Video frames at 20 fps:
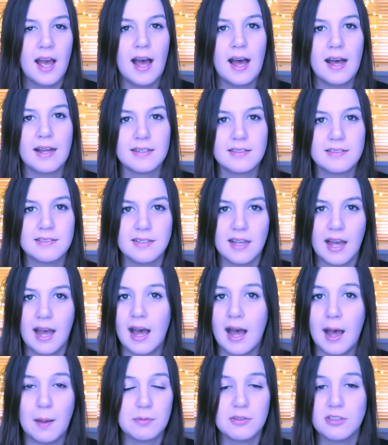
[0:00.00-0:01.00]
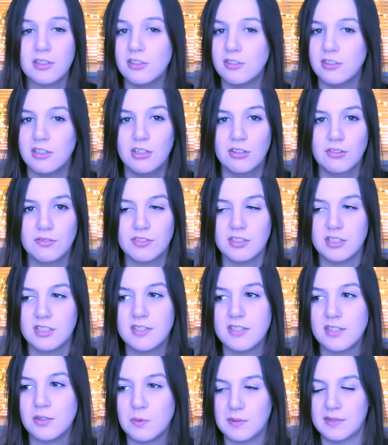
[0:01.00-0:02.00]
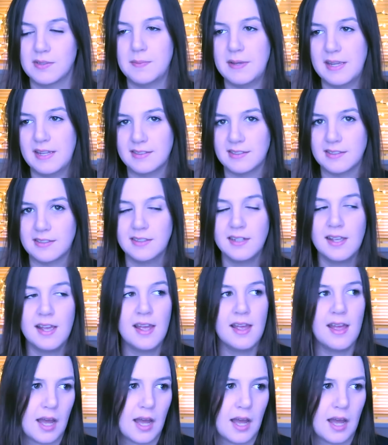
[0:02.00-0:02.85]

and I absolutely loved it. It was amazing.